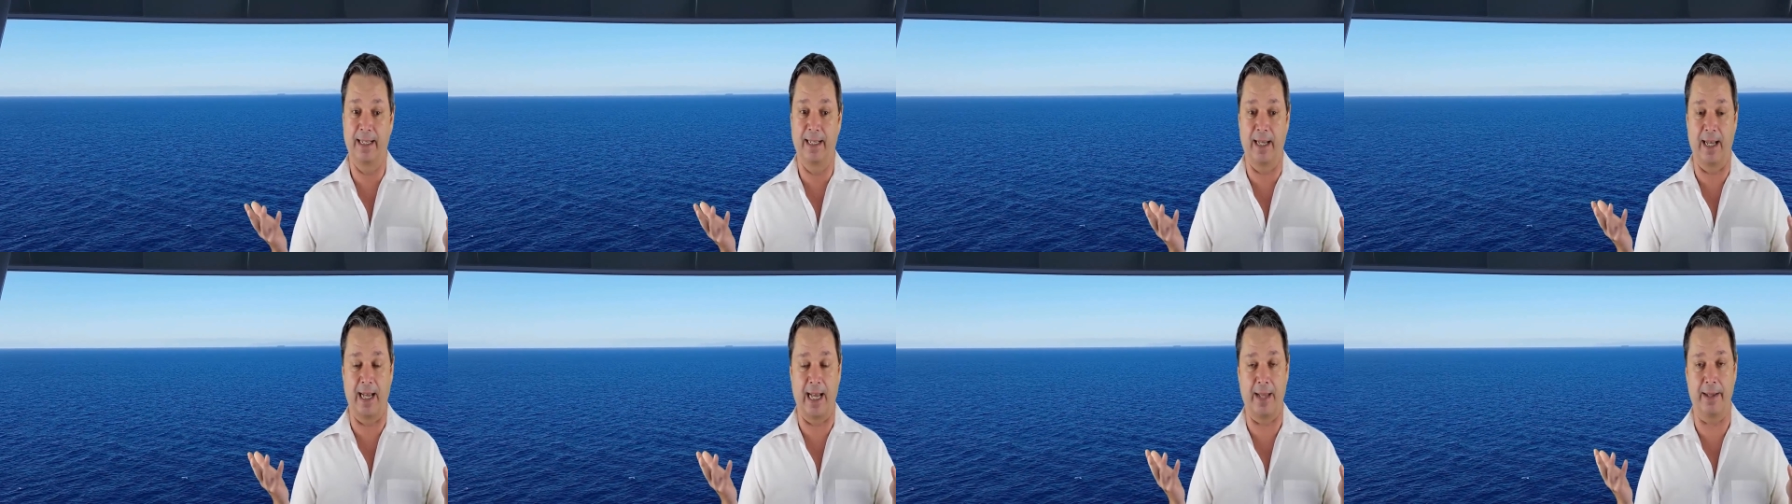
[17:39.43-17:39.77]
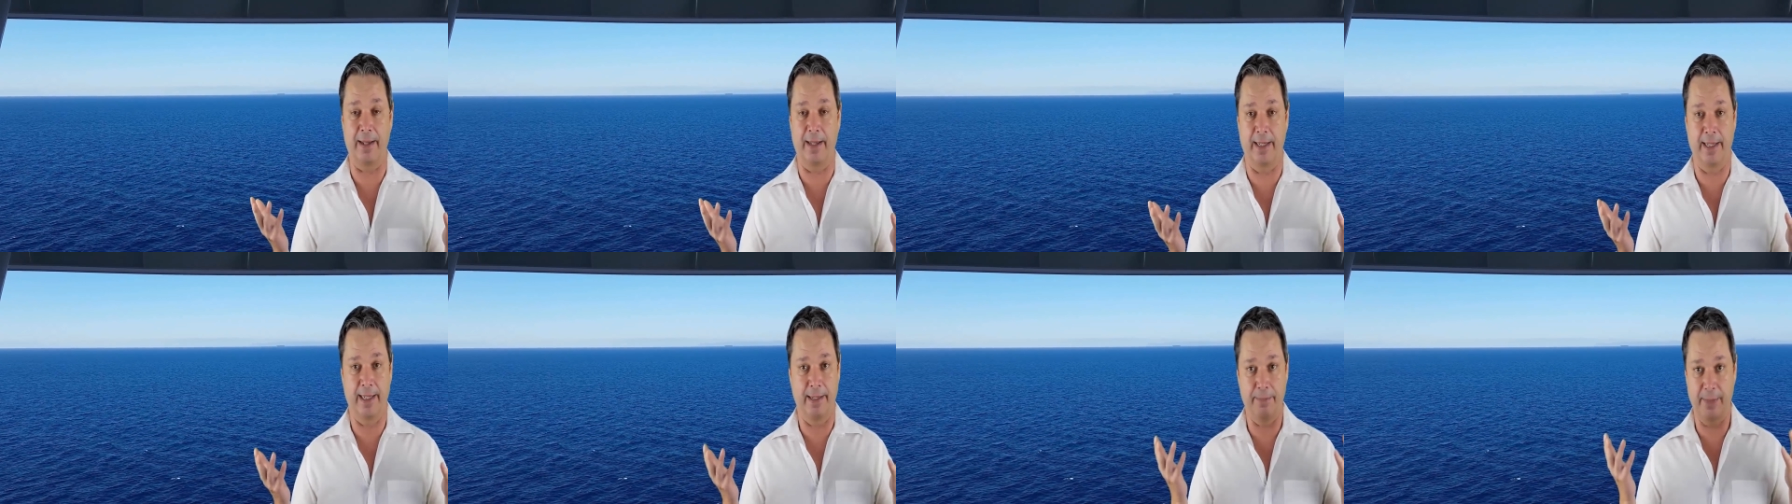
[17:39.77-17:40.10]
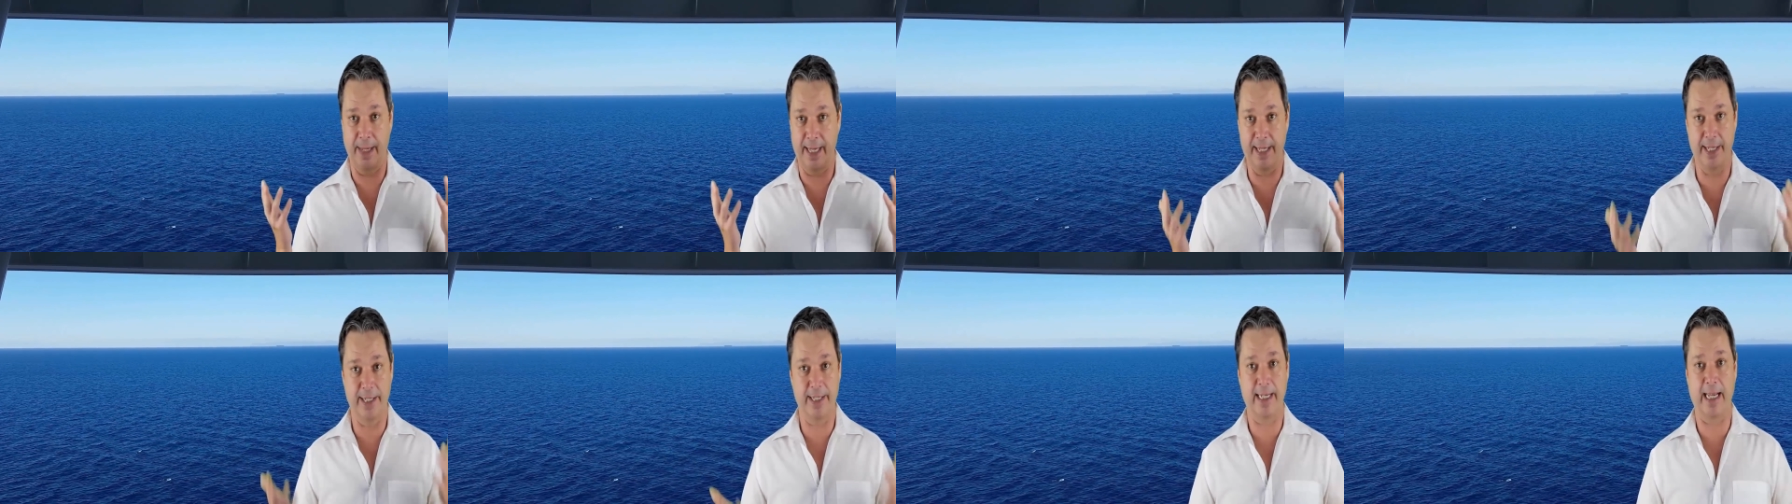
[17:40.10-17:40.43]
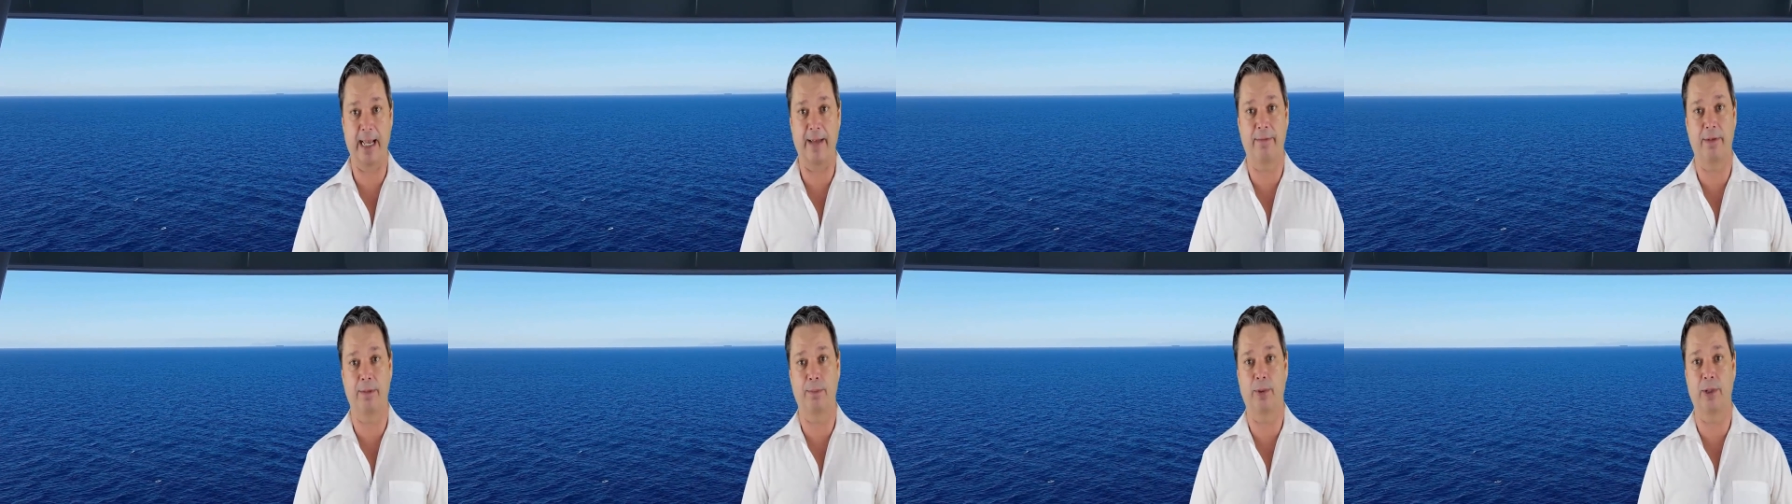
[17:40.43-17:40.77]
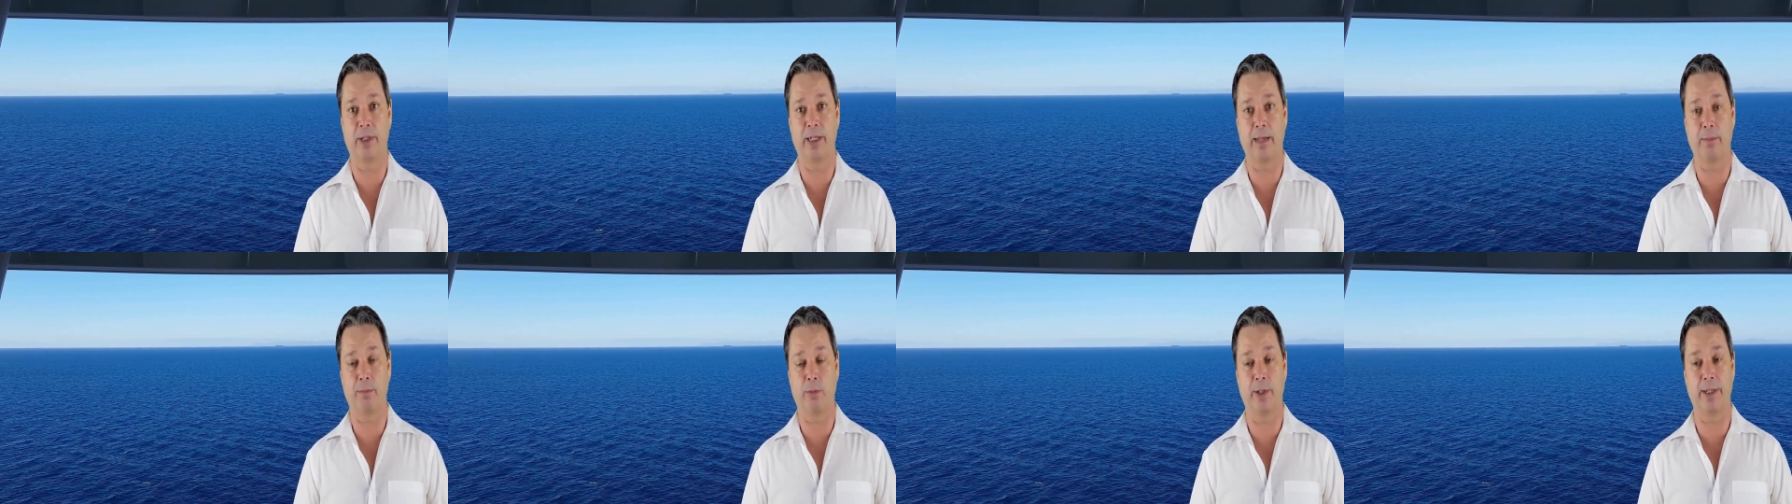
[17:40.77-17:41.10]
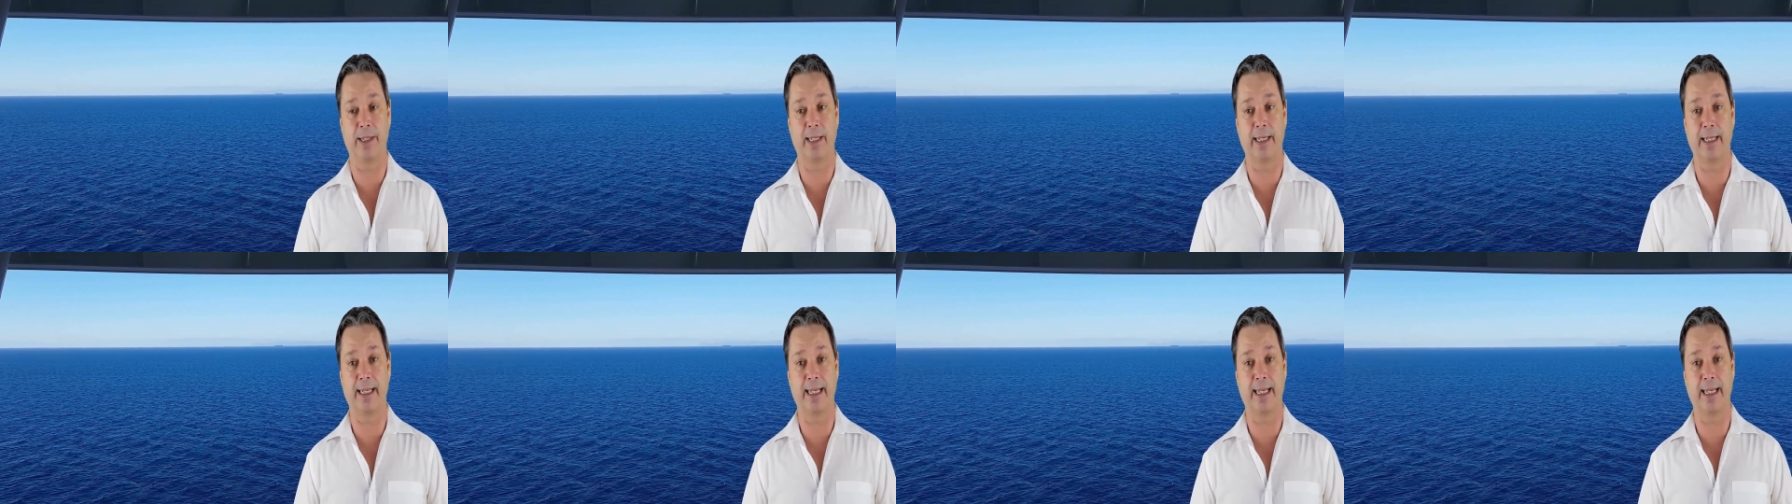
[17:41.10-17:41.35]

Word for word: I you may just have to put up with it.